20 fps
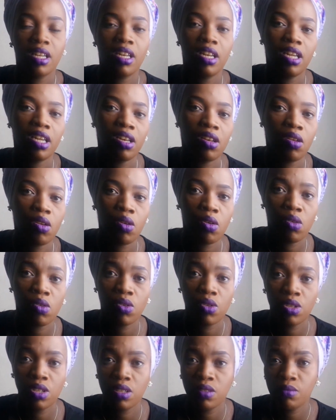
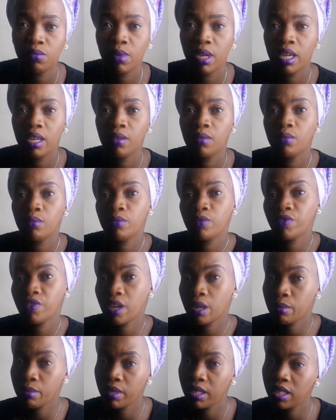in-laws, my
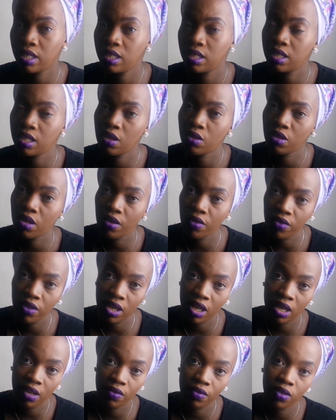family in South
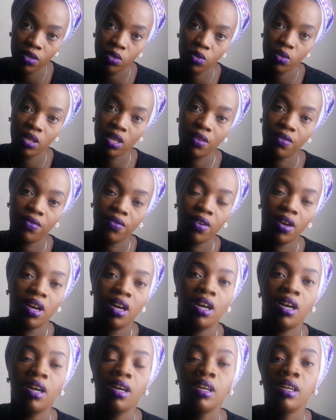Africa, even though they're
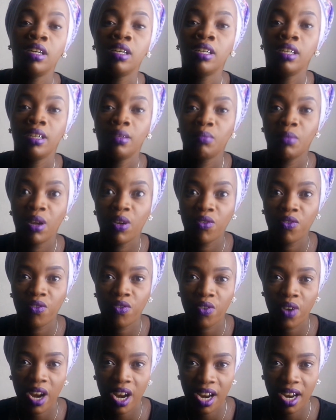far, my
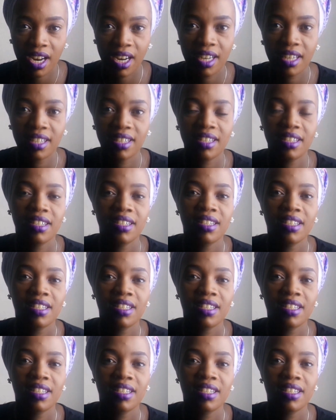friends,